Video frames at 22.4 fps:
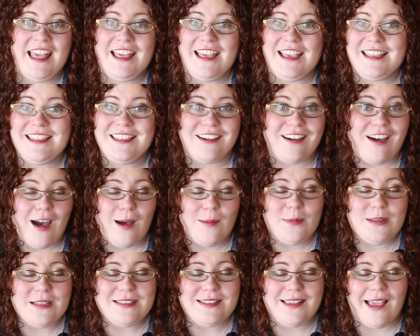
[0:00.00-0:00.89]
In the
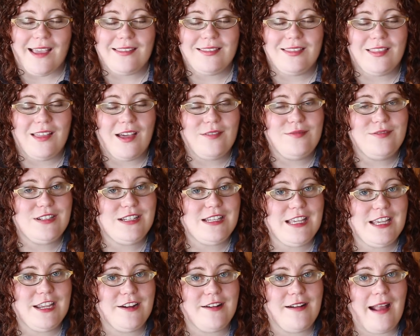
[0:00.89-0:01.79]
comments, I'd love to
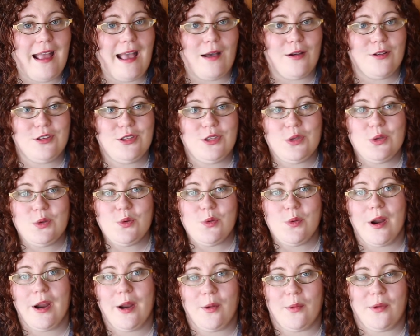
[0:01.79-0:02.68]
hear how you
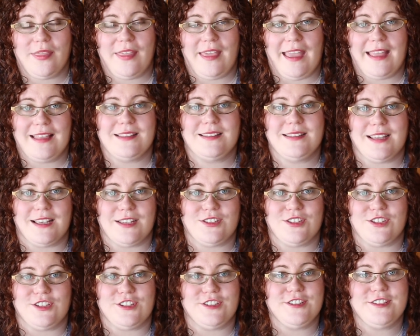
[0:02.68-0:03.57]
work with
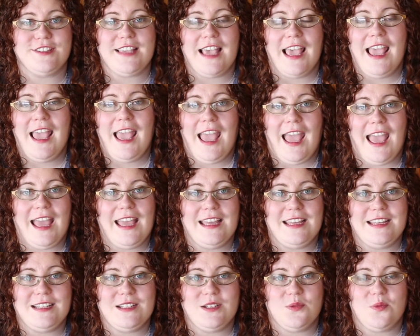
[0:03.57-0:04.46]
ancestors
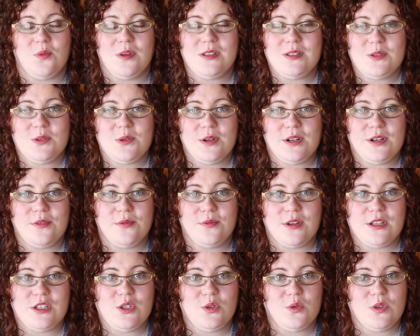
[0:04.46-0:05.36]
and what sort
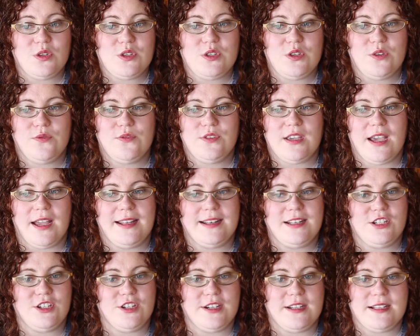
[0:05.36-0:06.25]
of rituals you've
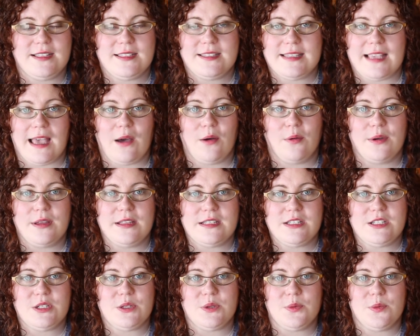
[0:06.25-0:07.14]
done during
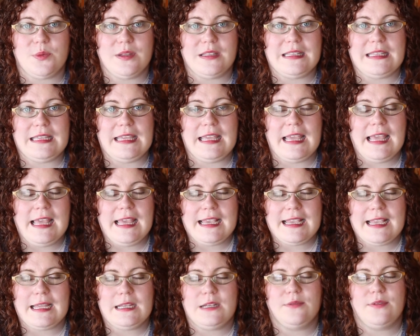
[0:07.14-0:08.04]
Samhain to really
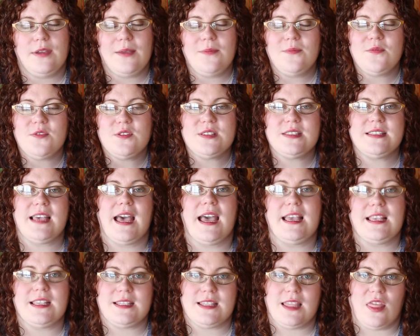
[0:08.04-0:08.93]
kind of
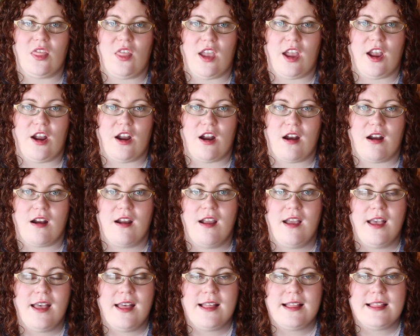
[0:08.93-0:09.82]
emphasize their
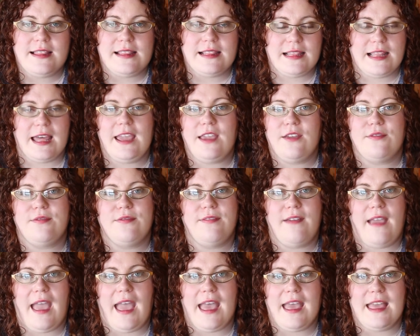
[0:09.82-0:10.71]

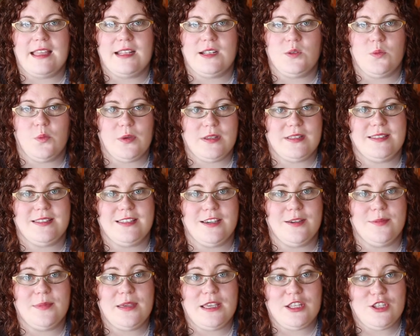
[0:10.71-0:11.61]
life and
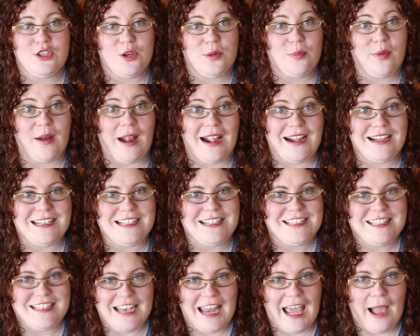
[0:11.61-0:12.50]
wisdom in your
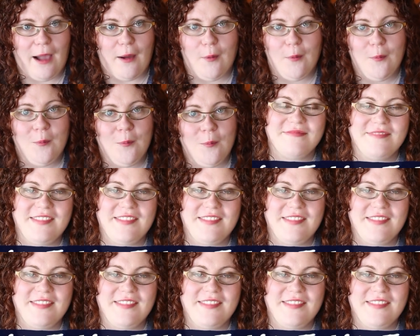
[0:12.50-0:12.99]
practice now.